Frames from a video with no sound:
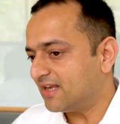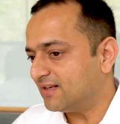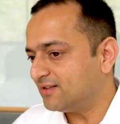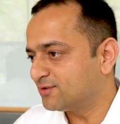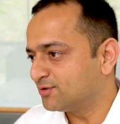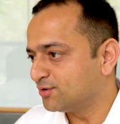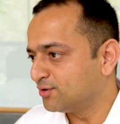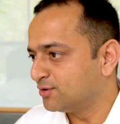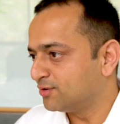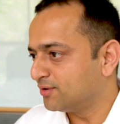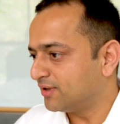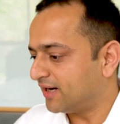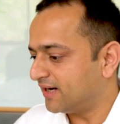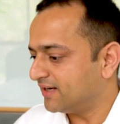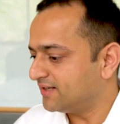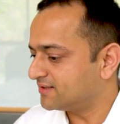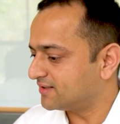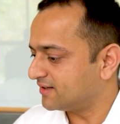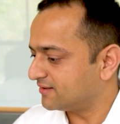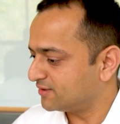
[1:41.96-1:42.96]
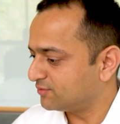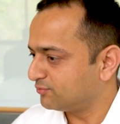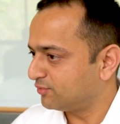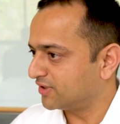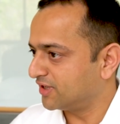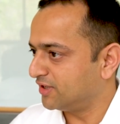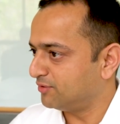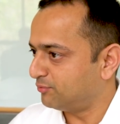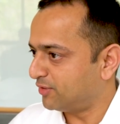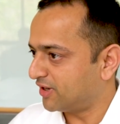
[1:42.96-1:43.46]
so I started
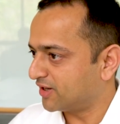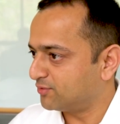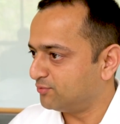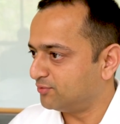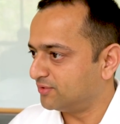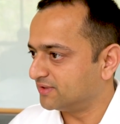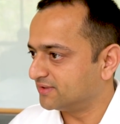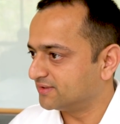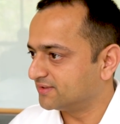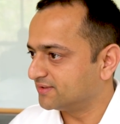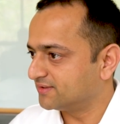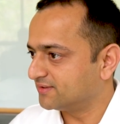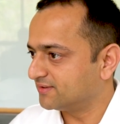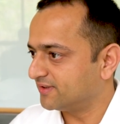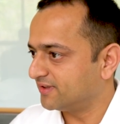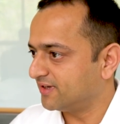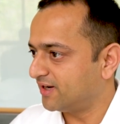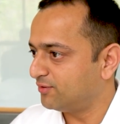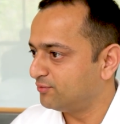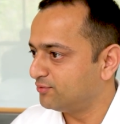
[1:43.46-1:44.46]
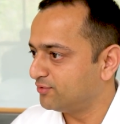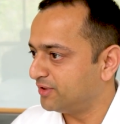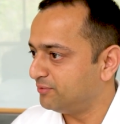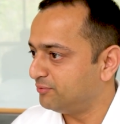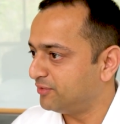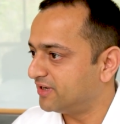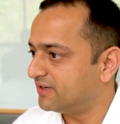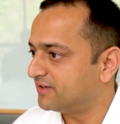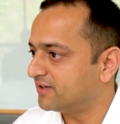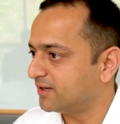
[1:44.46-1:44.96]
working backwards. Right? How do I
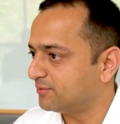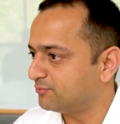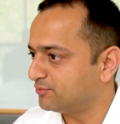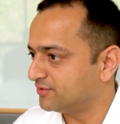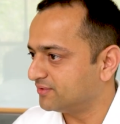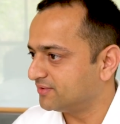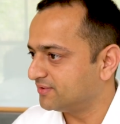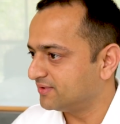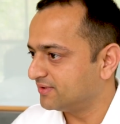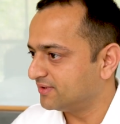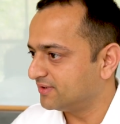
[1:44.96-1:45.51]
make it happen?